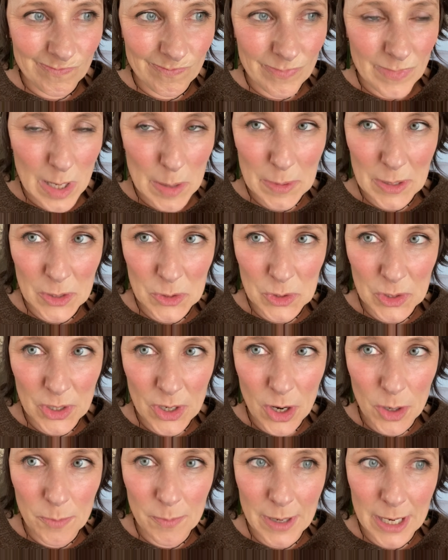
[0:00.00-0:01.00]
Maybe I'll do
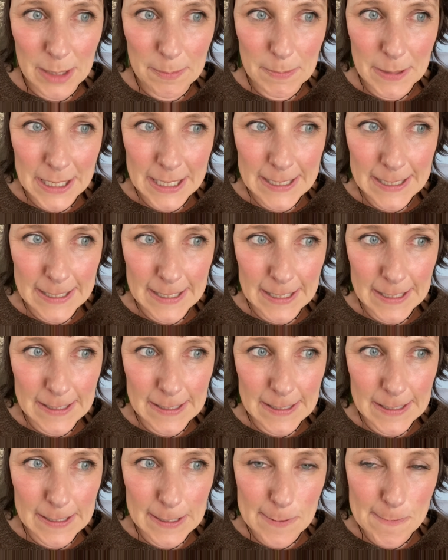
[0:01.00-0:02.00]
homemade
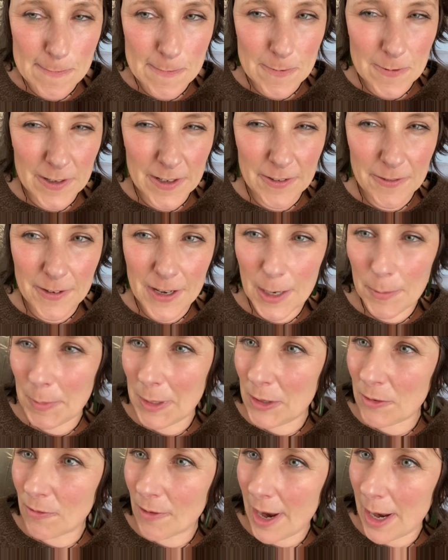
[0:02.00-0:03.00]
pizzas. Wonder how
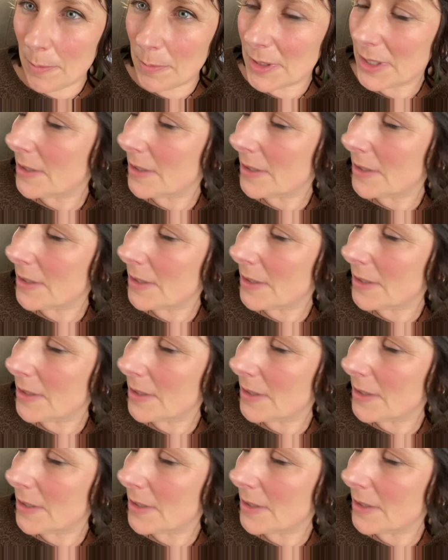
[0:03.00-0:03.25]
many wraps